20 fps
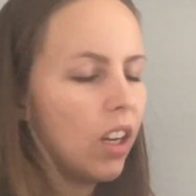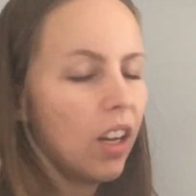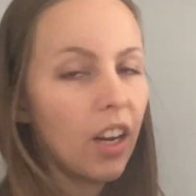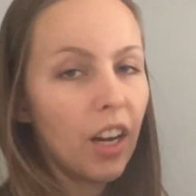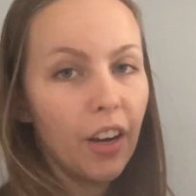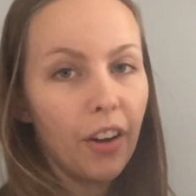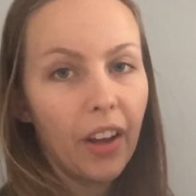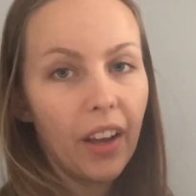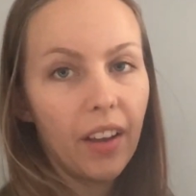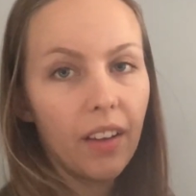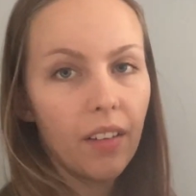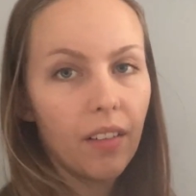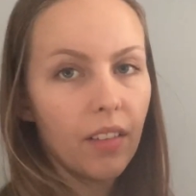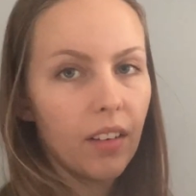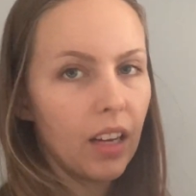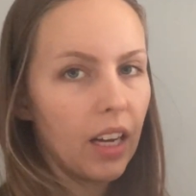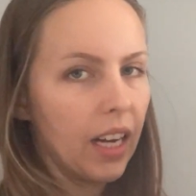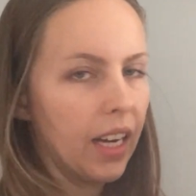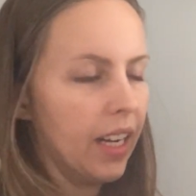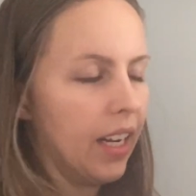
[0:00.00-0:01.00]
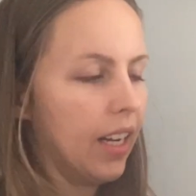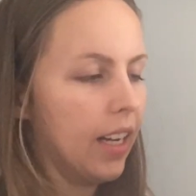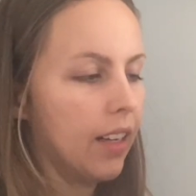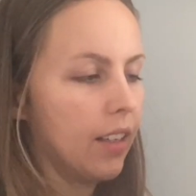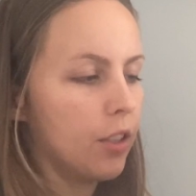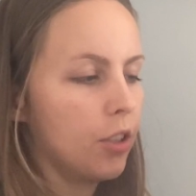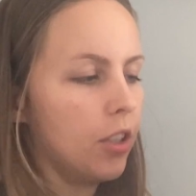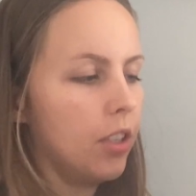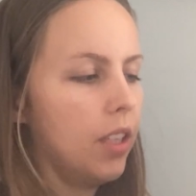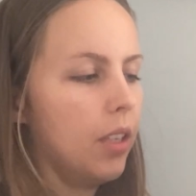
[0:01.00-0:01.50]
Okay, I
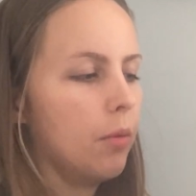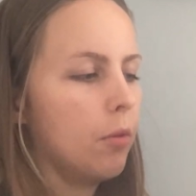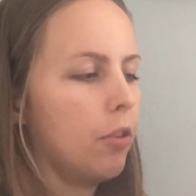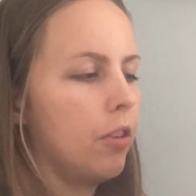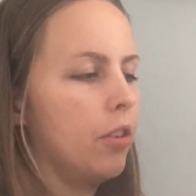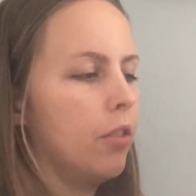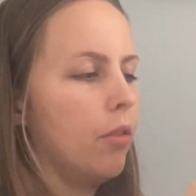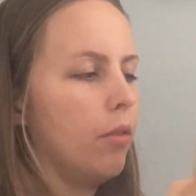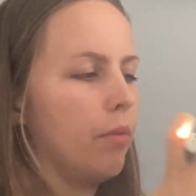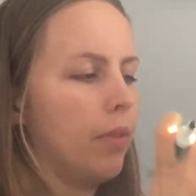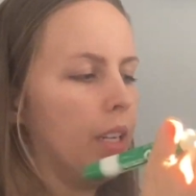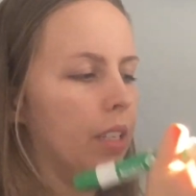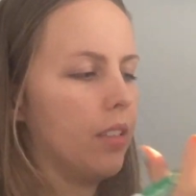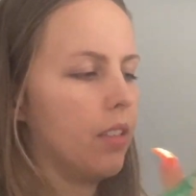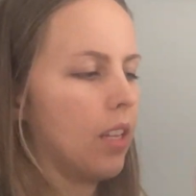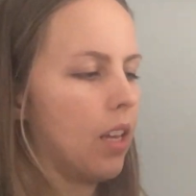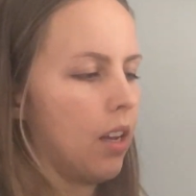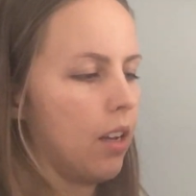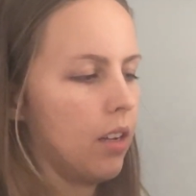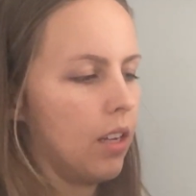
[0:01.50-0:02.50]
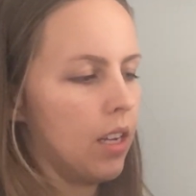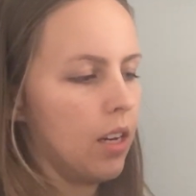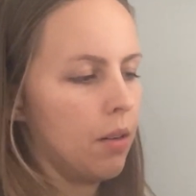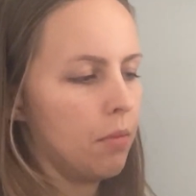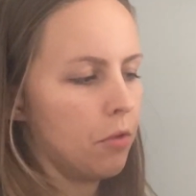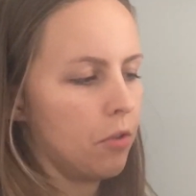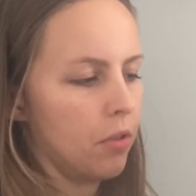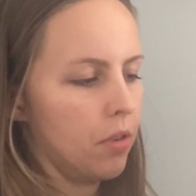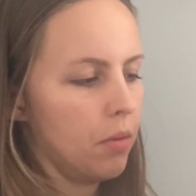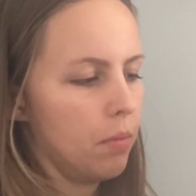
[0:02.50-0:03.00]
actually am going to erase that, and I'm
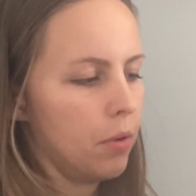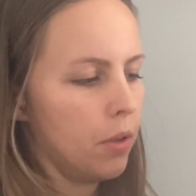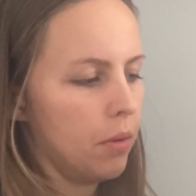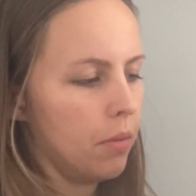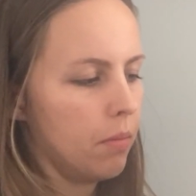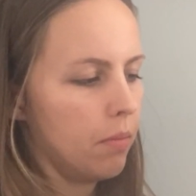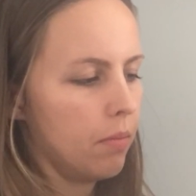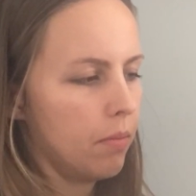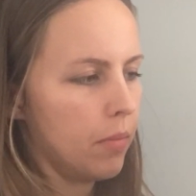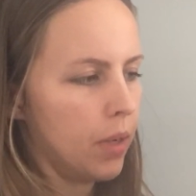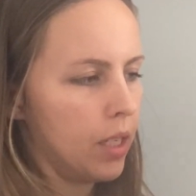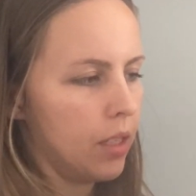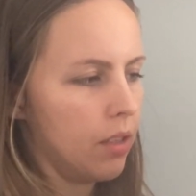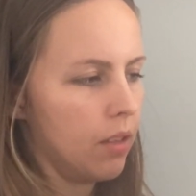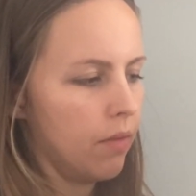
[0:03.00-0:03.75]
going to put my